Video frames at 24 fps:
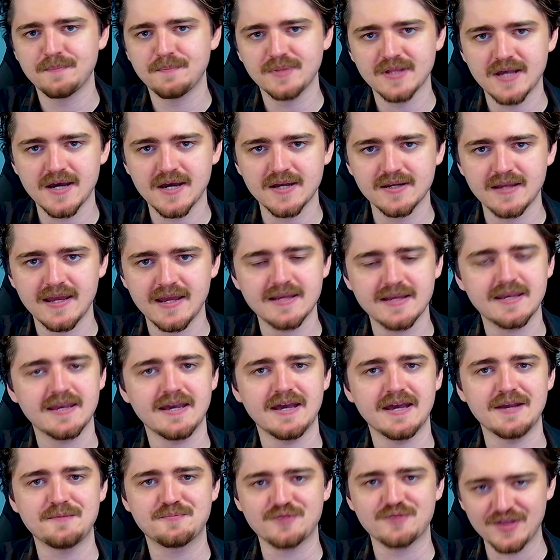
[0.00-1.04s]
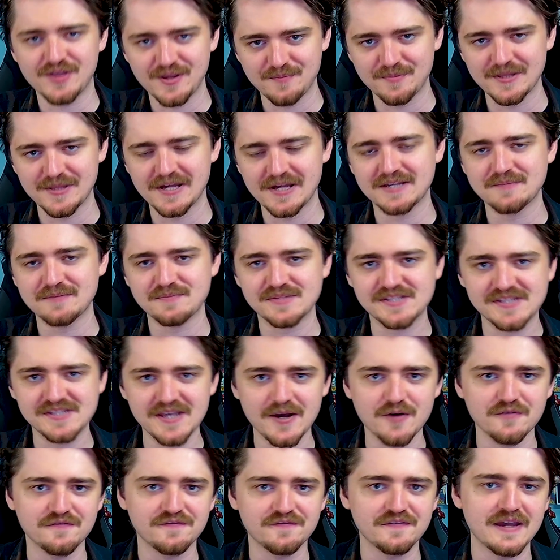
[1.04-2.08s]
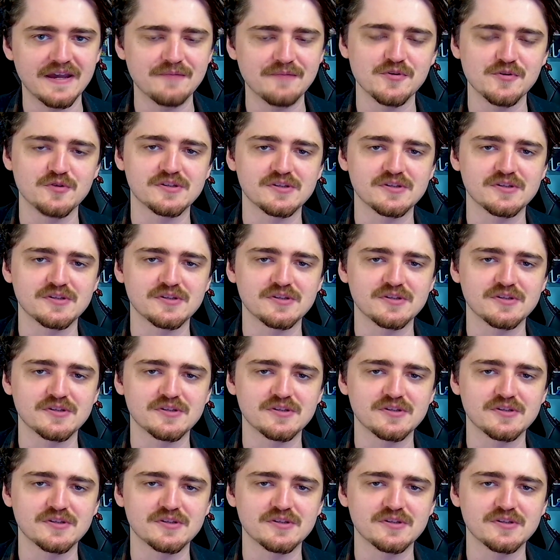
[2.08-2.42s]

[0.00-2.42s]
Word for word: Blood, aka Brother Blood himself, and we'll